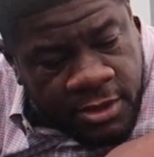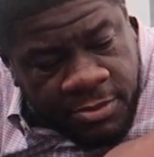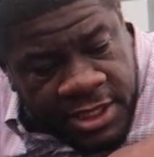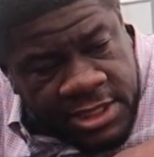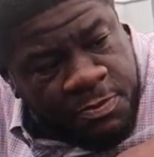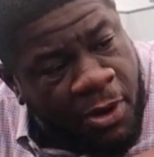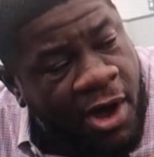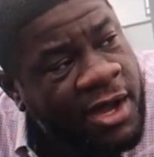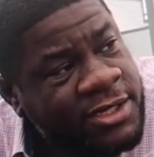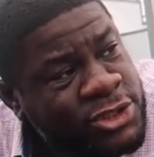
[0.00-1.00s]
But this
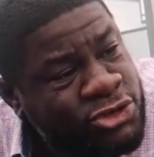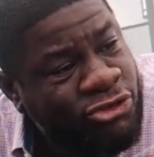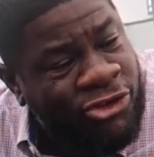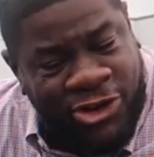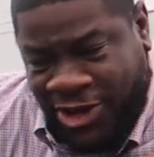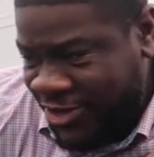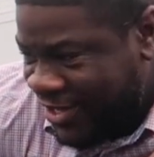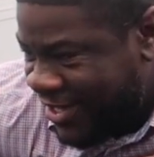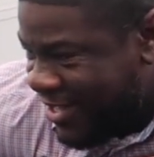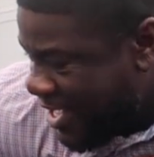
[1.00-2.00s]
part of the truck,
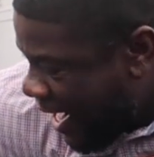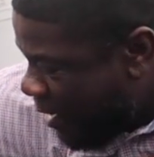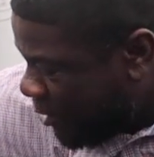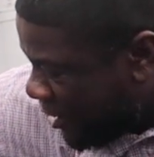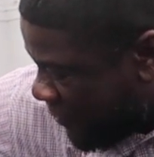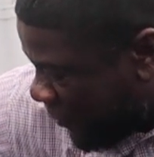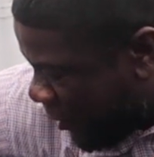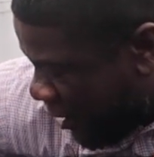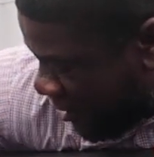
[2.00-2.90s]
yeah. I was looking for.